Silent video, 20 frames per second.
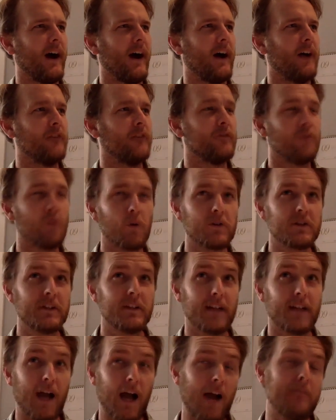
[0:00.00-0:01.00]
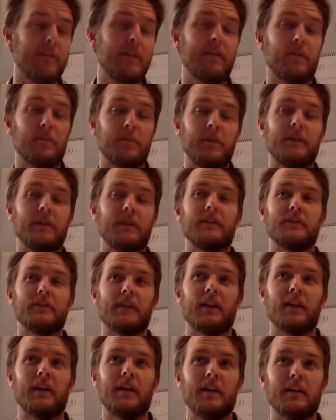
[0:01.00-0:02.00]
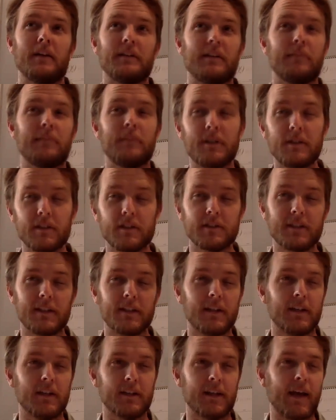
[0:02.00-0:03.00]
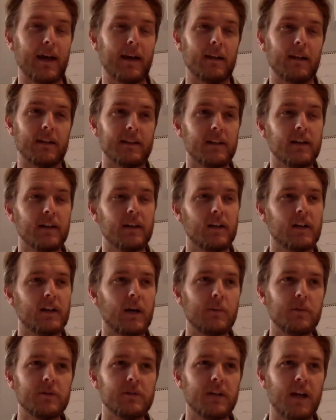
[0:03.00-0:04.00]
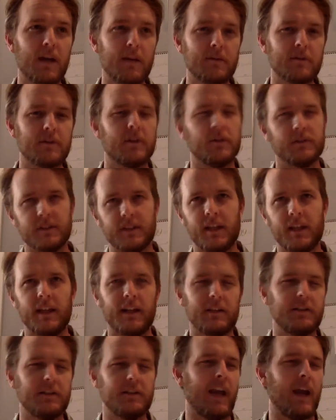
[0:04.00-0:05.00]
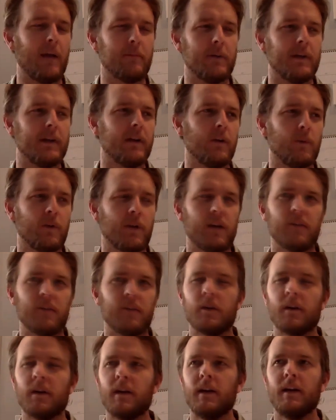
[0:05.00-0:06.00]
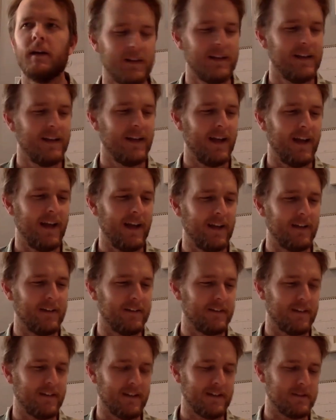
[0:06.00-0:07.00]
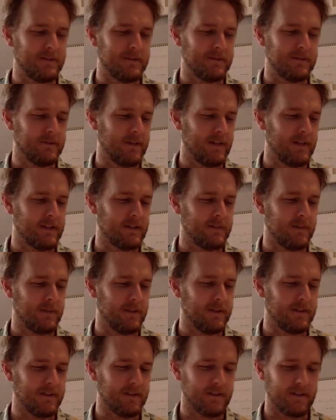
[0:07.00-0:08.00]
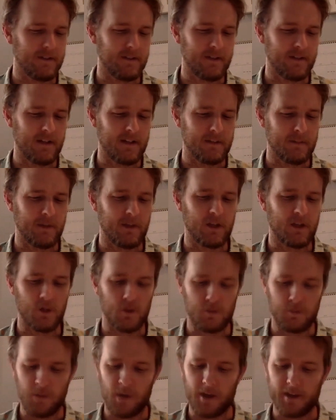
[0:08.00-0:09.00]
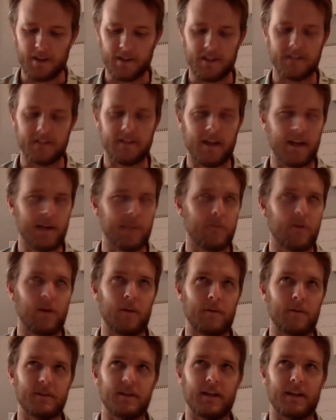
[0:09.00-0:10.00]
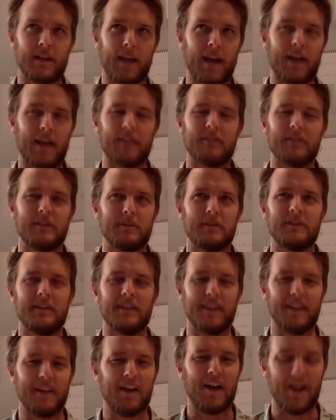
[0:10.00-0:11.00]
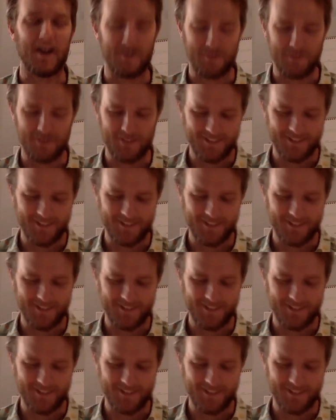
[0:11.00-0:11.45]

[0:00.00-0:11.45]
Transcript: Unfortunately, I've never been to the Channel Islands. I've been to Catalina a couple times, as a kid camping or whatever, and it's been a huge bucket list item where I can't seem to tick it off.